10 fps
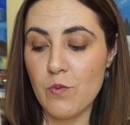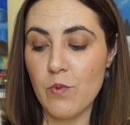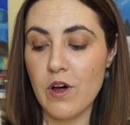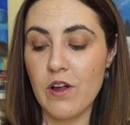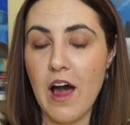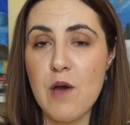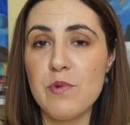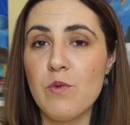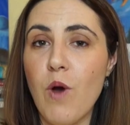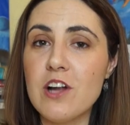Well, I've
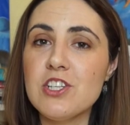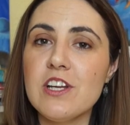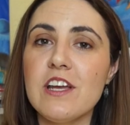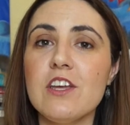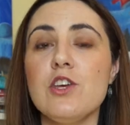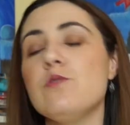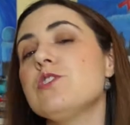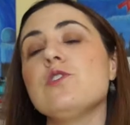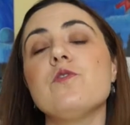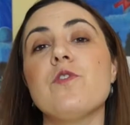been watching
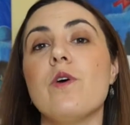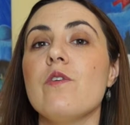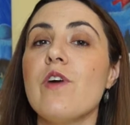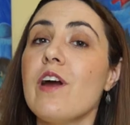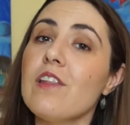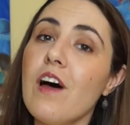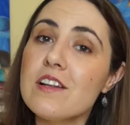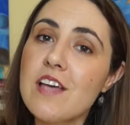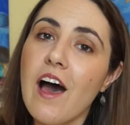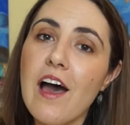YouTube for a very
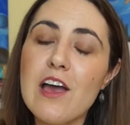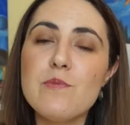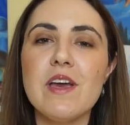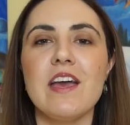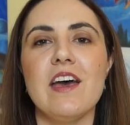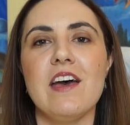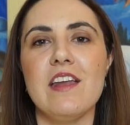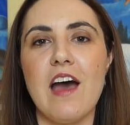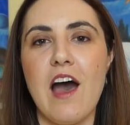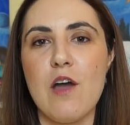long time,
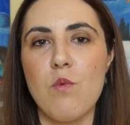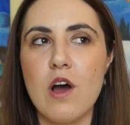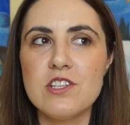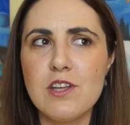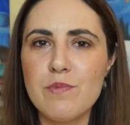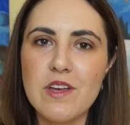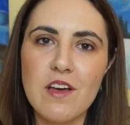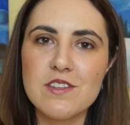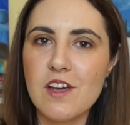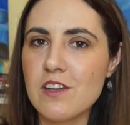and I watched something
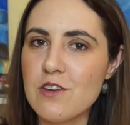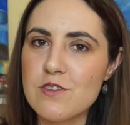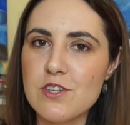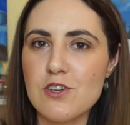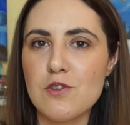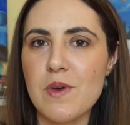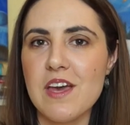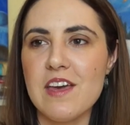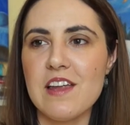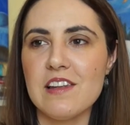else on YouTube
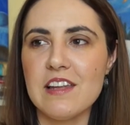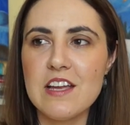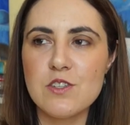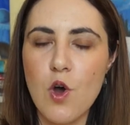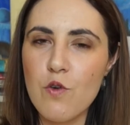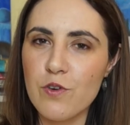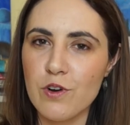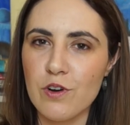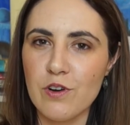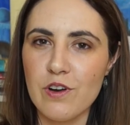and it linked
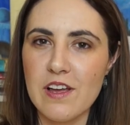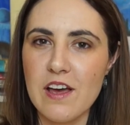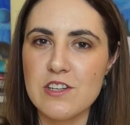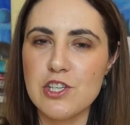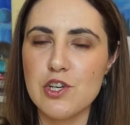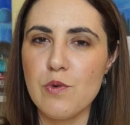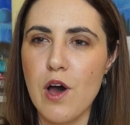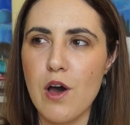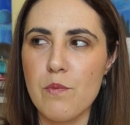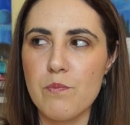over to
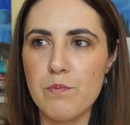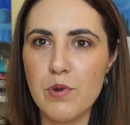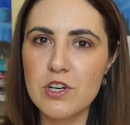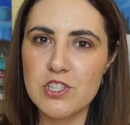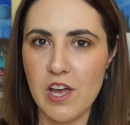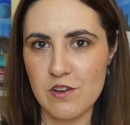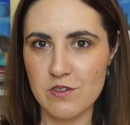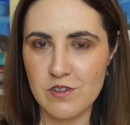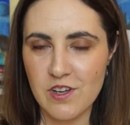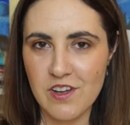a book
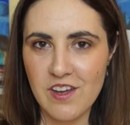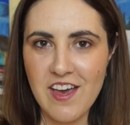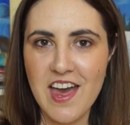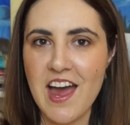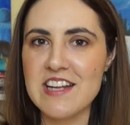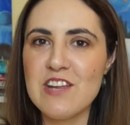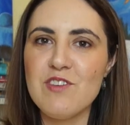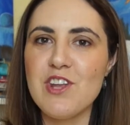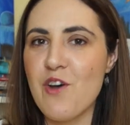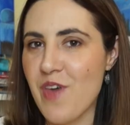channel. And I didn't
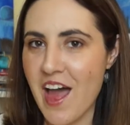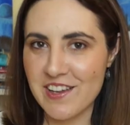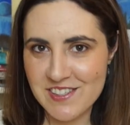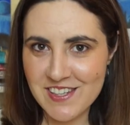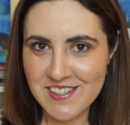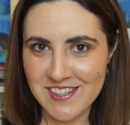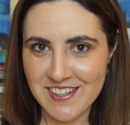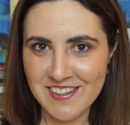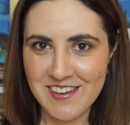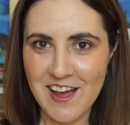even know that
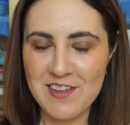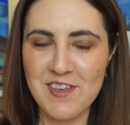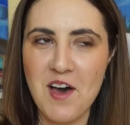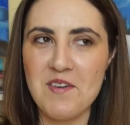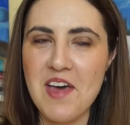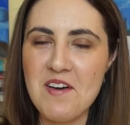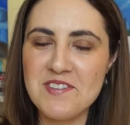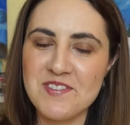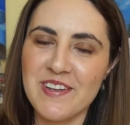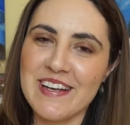existed. I thought, well, that
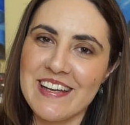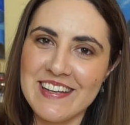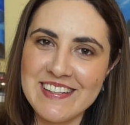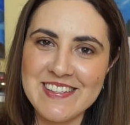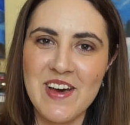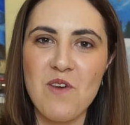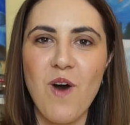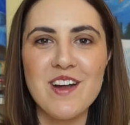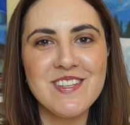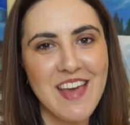was really neat. So I
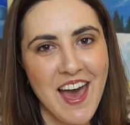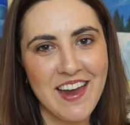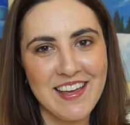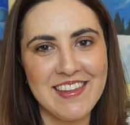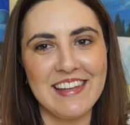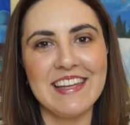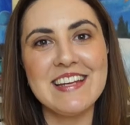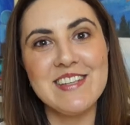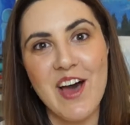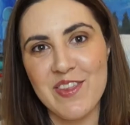watched that and it
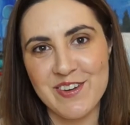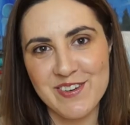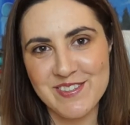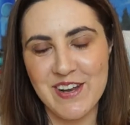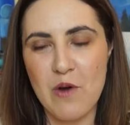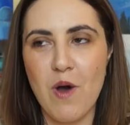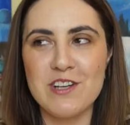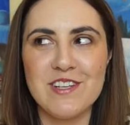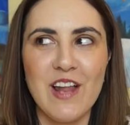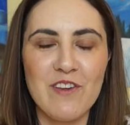linked to others, and I
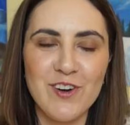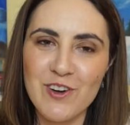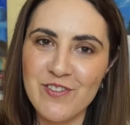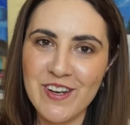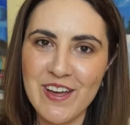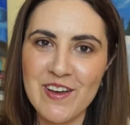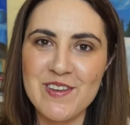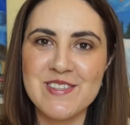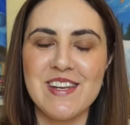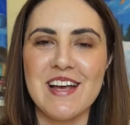watched a lot of her
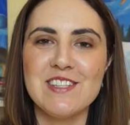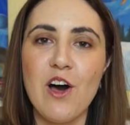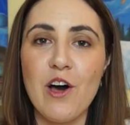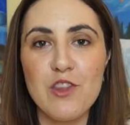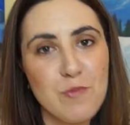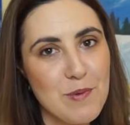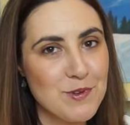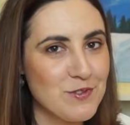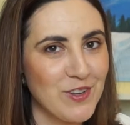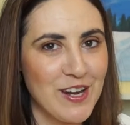videos and I saw other
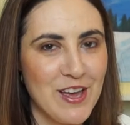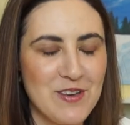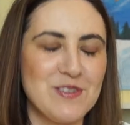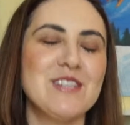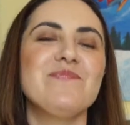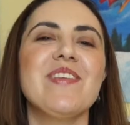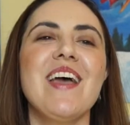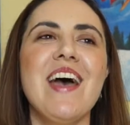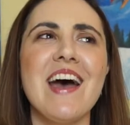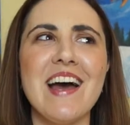people's videos.
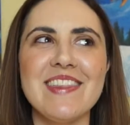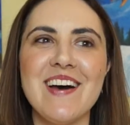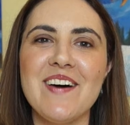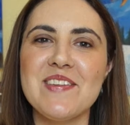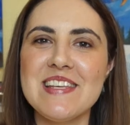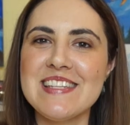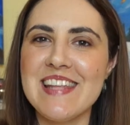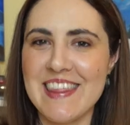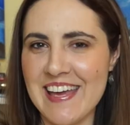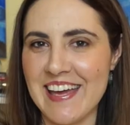And I thought, well, this is
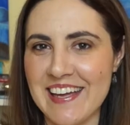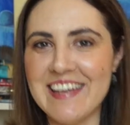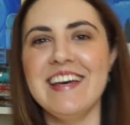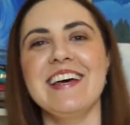a thing.